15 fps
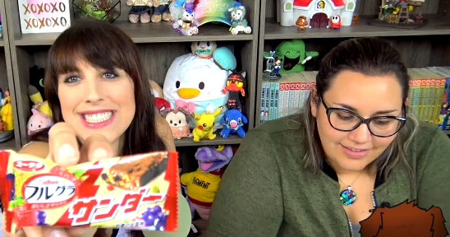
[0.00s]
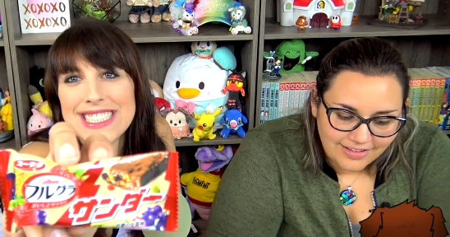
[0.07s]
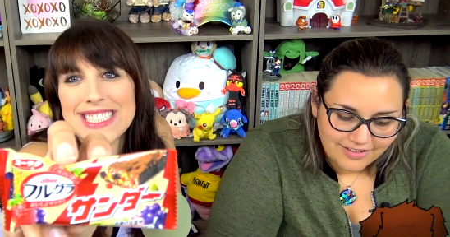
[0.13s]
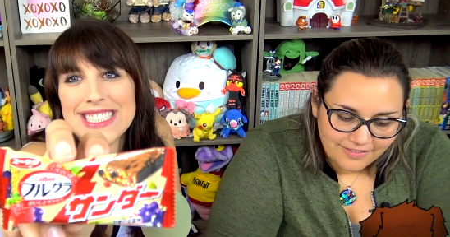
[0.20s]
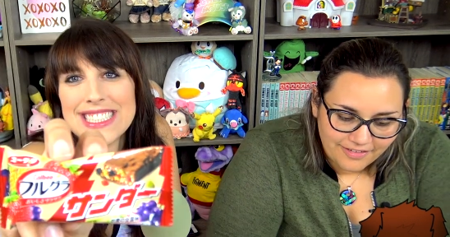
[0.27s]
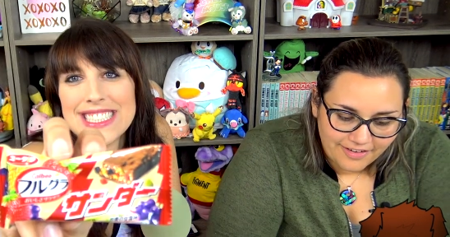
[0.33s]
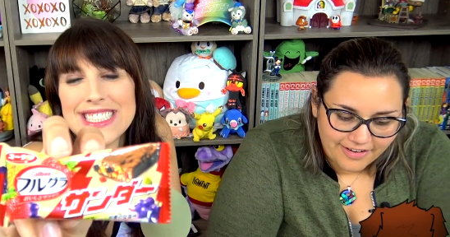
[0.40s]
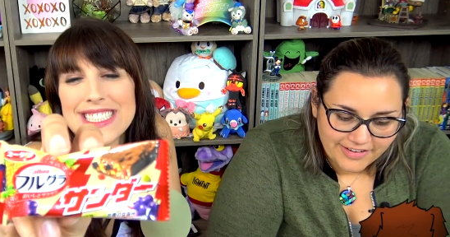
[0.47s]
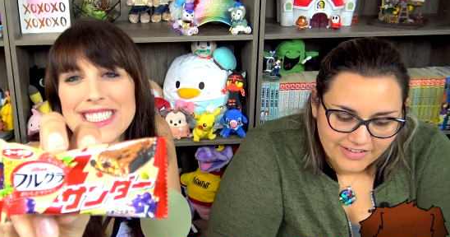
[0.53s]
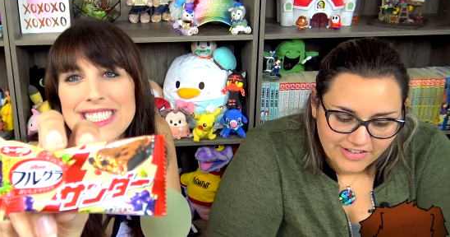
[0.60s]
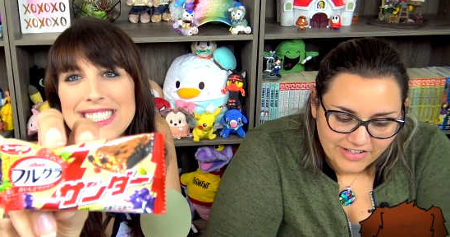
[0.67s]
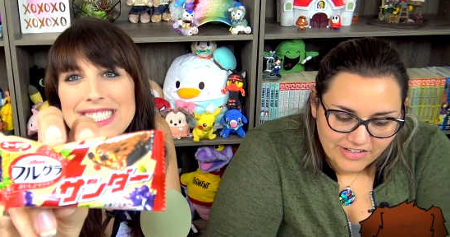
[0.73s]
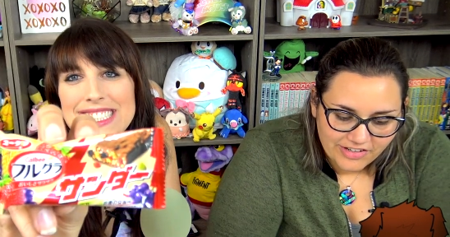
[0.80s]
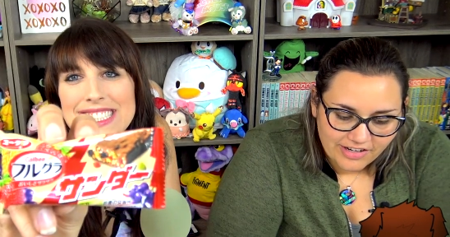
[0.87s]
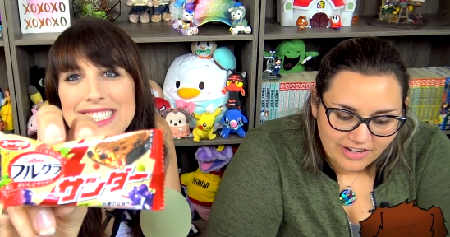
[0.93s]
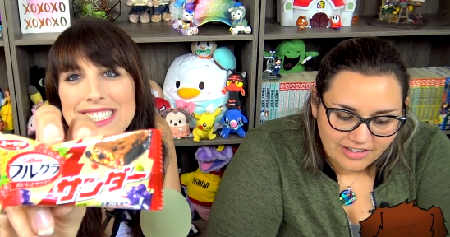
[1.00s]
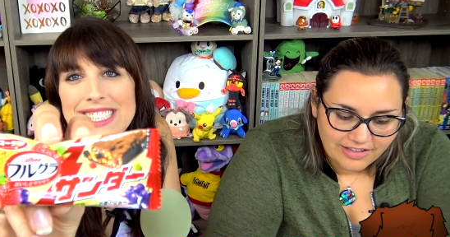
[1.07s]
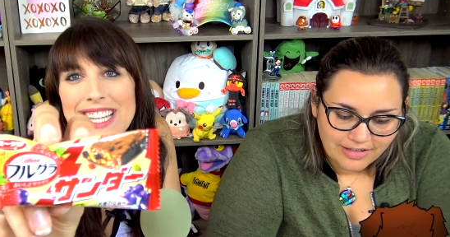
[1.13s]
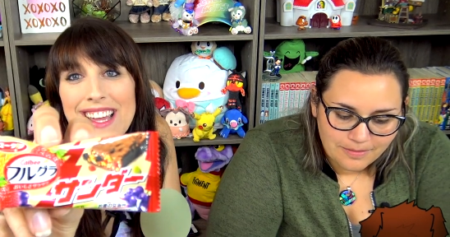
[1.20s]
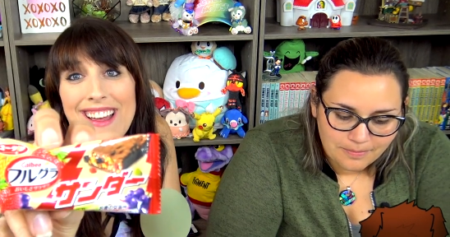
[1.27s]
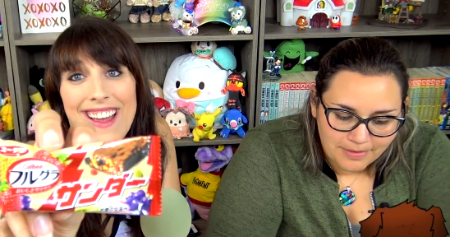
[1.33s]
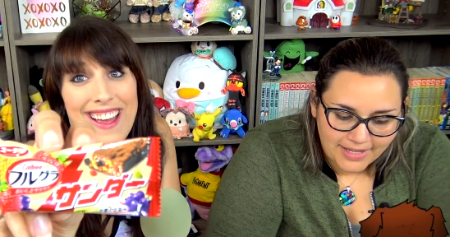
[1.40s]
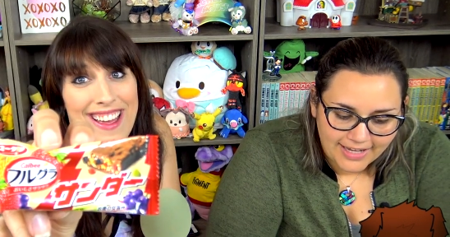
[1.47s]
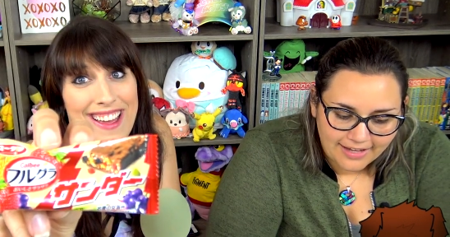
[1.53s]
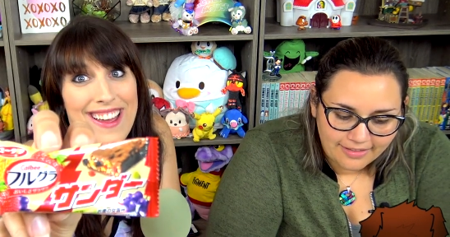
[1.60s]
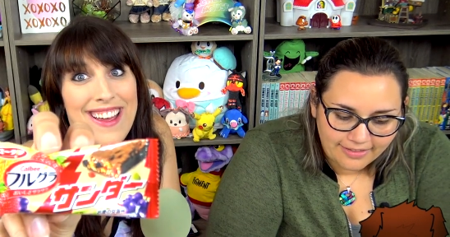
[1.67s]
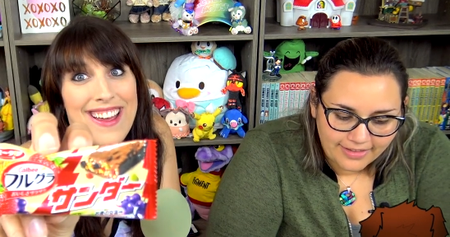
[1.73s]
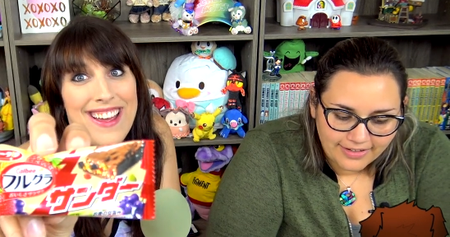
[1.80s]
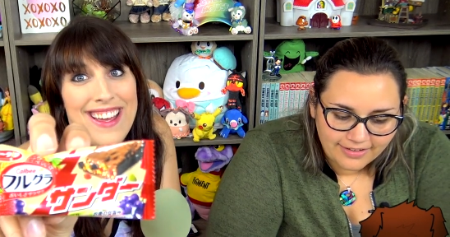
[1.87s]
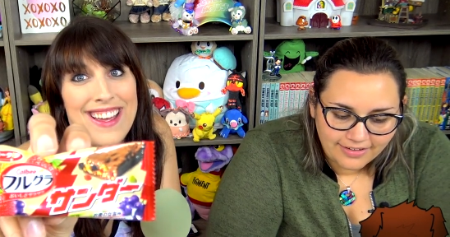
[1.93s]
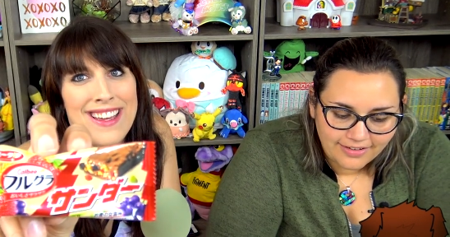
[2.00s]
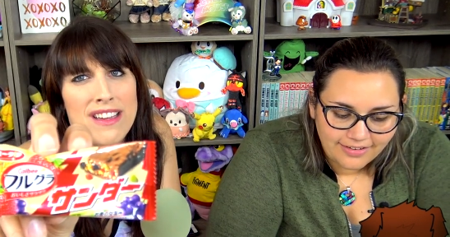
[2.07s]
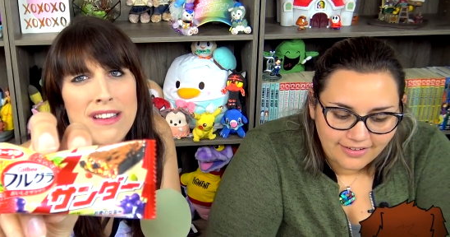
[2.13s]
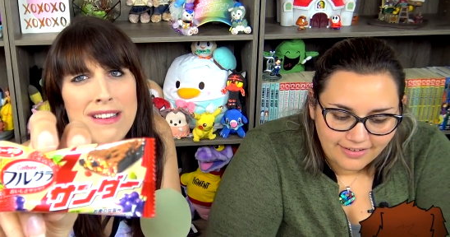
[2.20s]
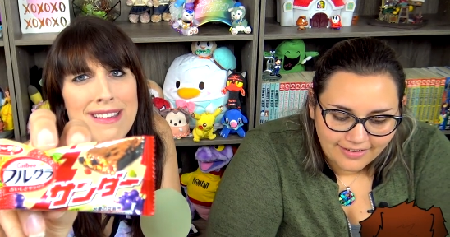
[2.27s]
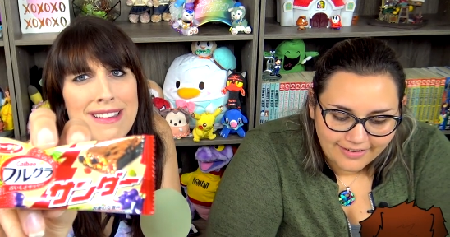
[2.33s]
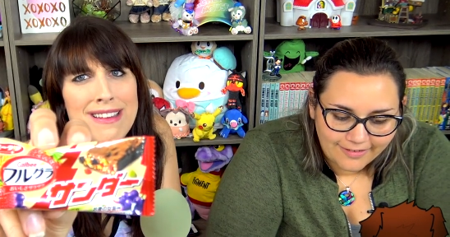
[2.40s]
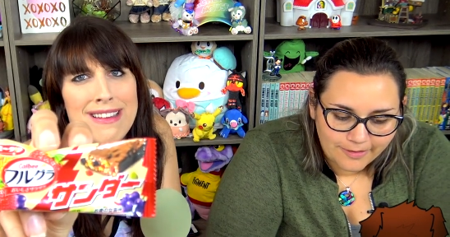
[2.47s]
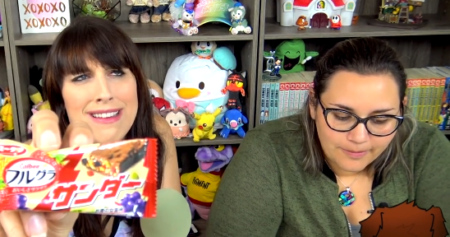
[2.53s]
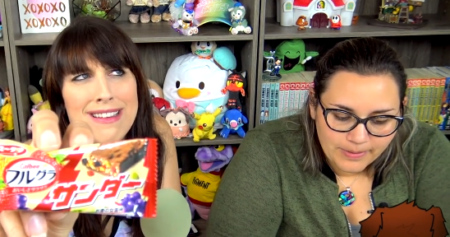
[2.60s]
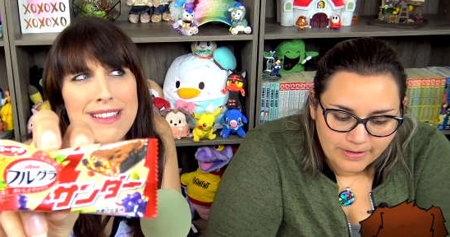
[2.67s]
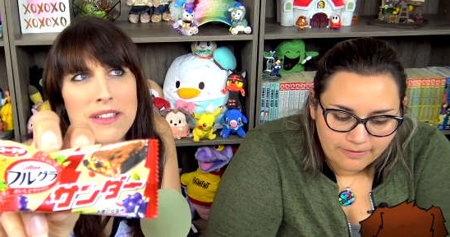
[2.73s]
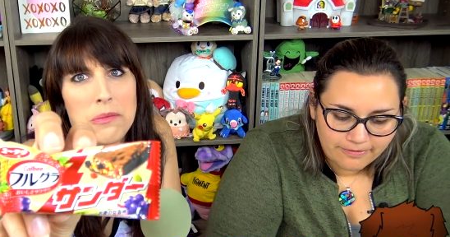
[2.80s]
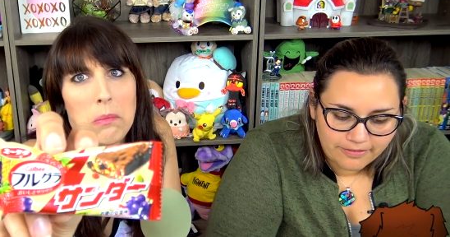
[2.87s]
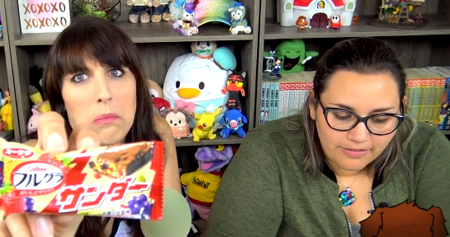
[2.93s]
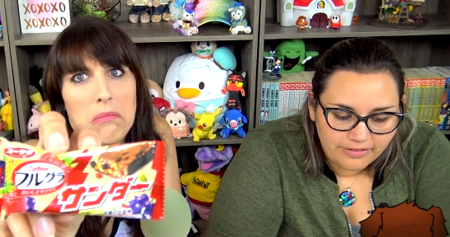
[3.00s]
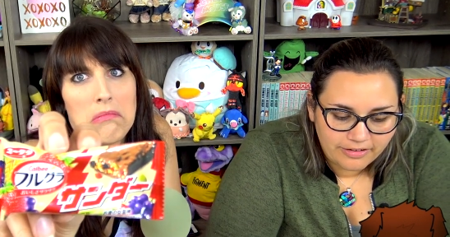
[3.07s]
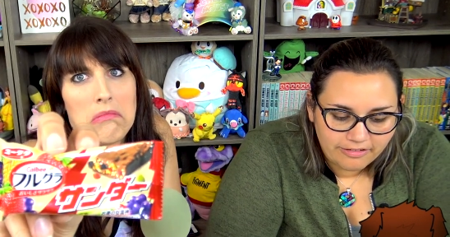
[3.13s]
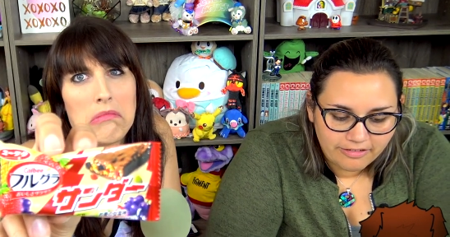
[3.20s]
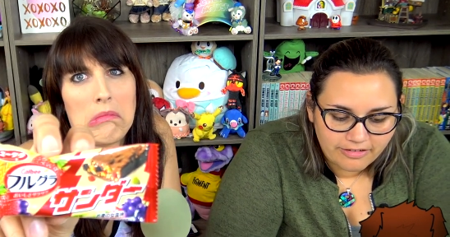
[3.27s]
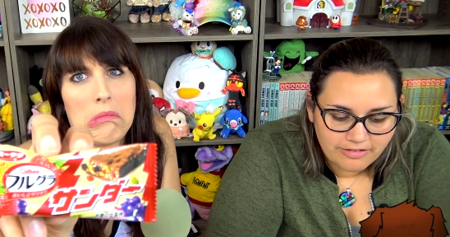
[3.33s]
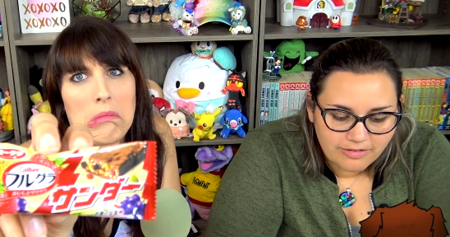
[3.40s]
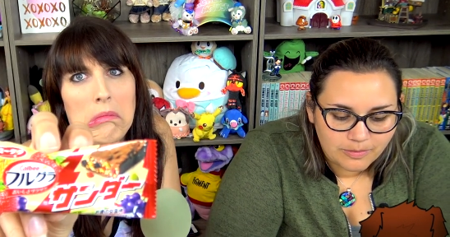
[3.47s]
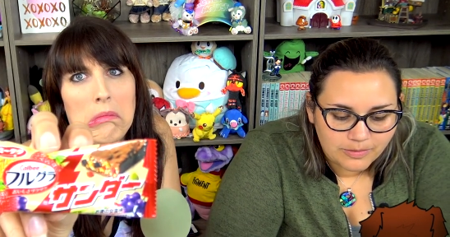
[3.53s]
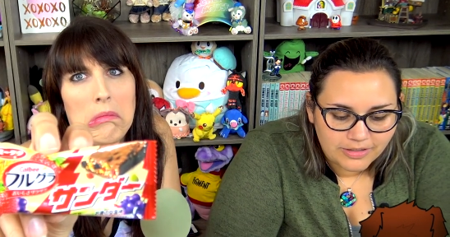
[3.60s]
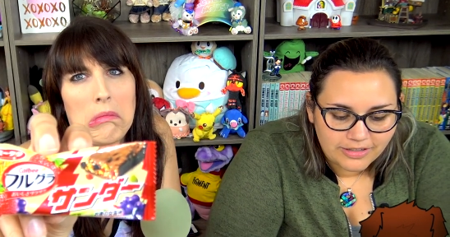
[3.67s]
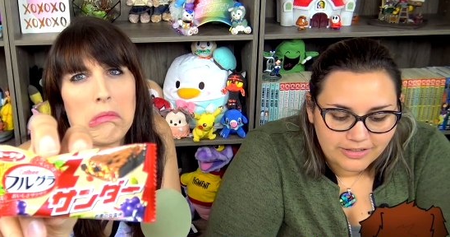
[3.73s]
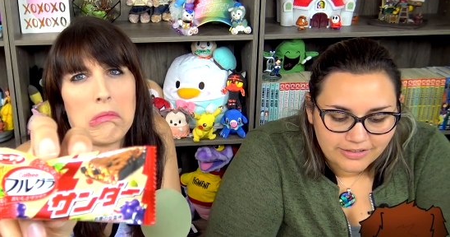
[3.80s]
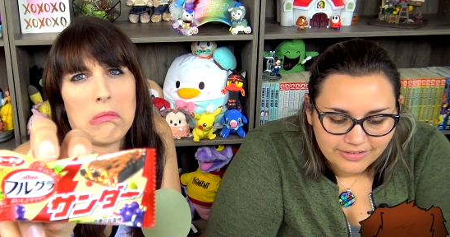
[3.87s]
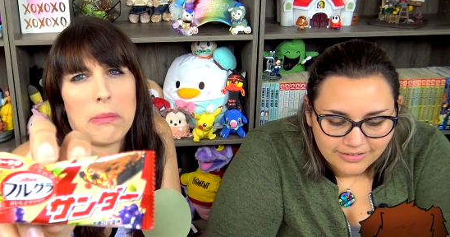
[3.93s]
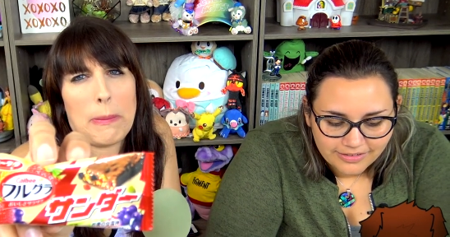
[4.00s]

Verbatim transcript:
Speaker 1: Love crunchy chocolate Black Thunder? How about fruity granola?